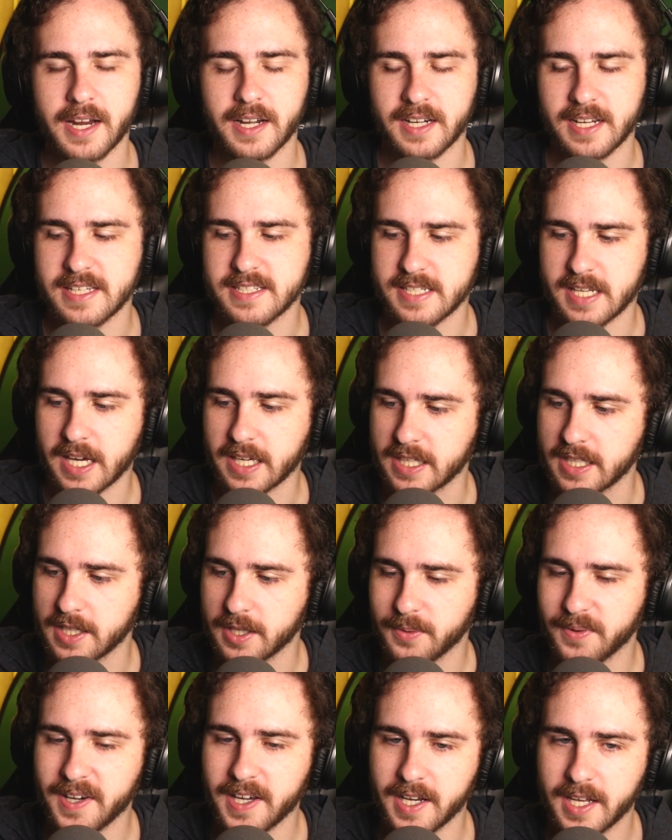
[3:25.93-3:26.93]
And he's like, you
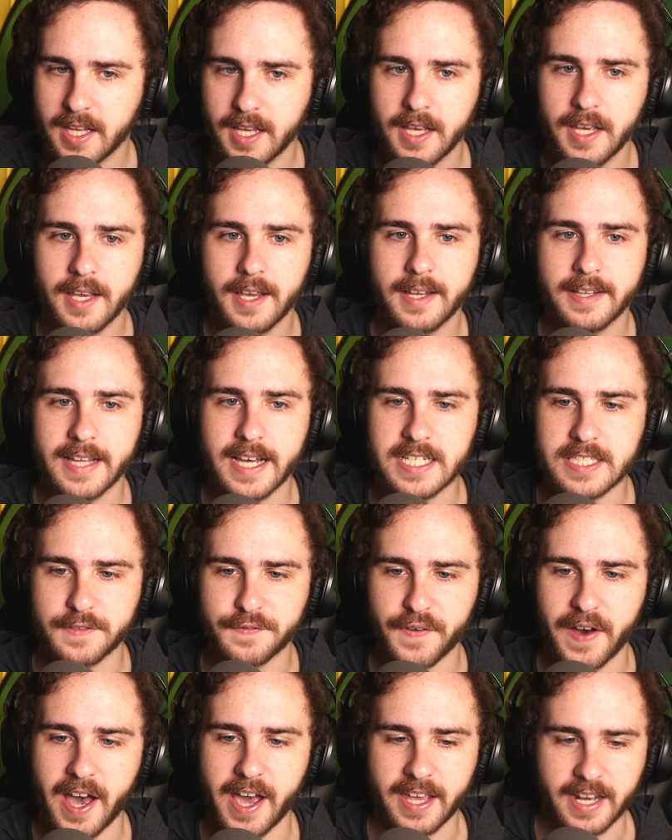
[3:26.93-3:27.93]
know what? That's
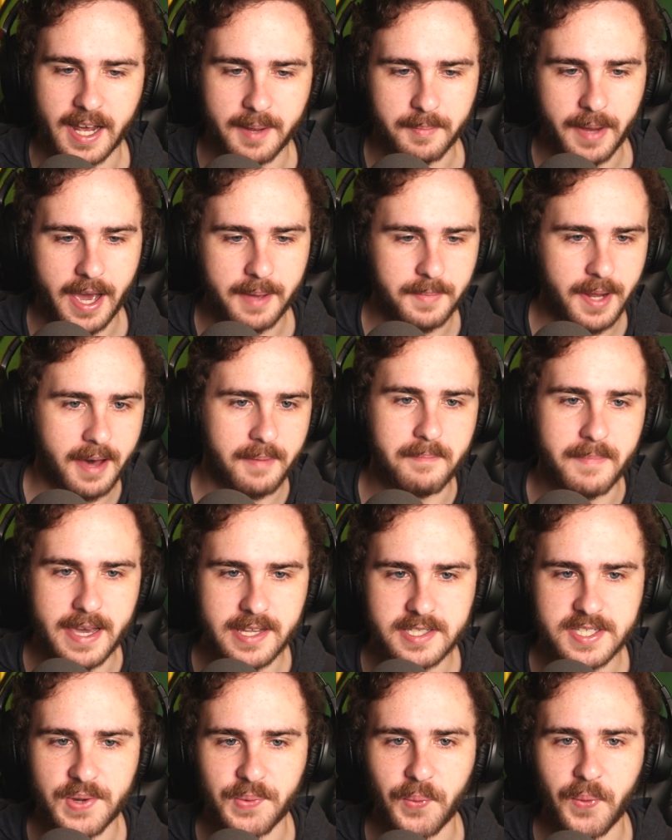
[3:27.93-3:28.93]
fine. I'm not
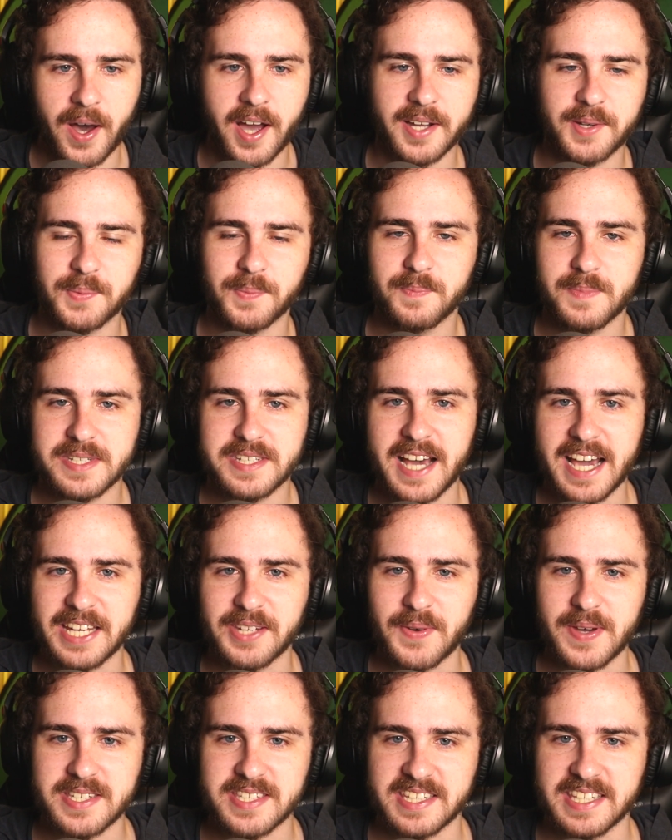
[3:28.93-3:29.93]
meant to walk beside
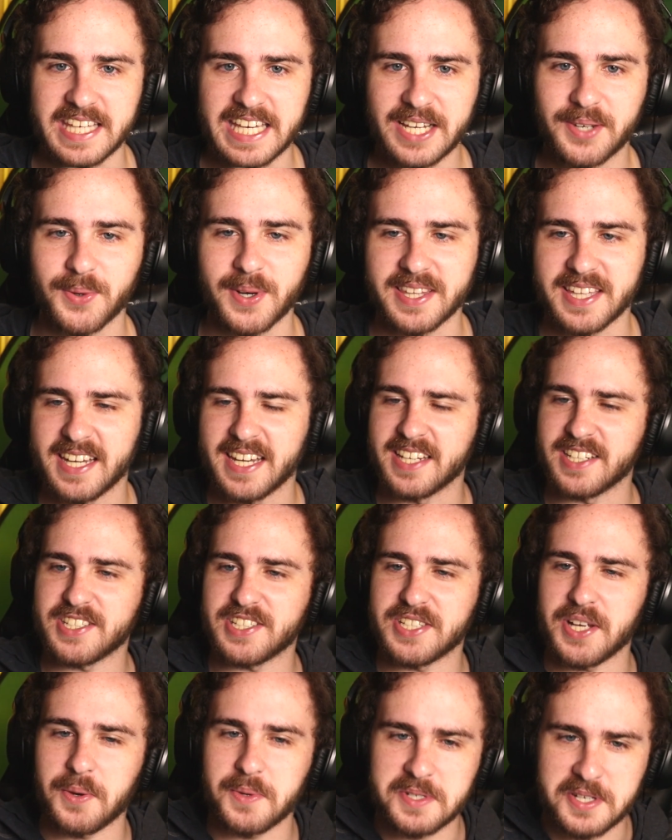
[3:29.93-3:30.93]
you as an equal. And then it
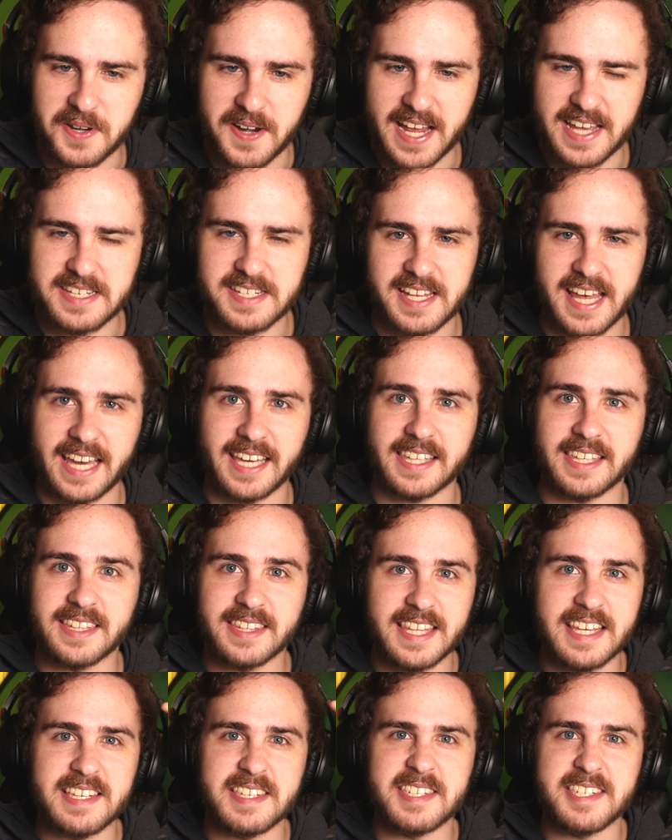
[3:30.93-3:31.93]
shows her as like
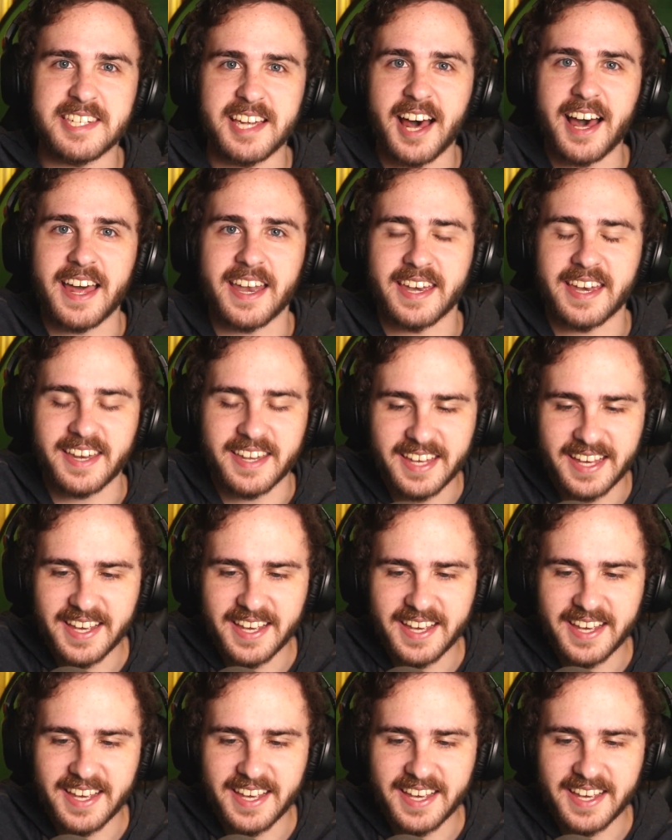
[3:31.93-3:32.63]
this son.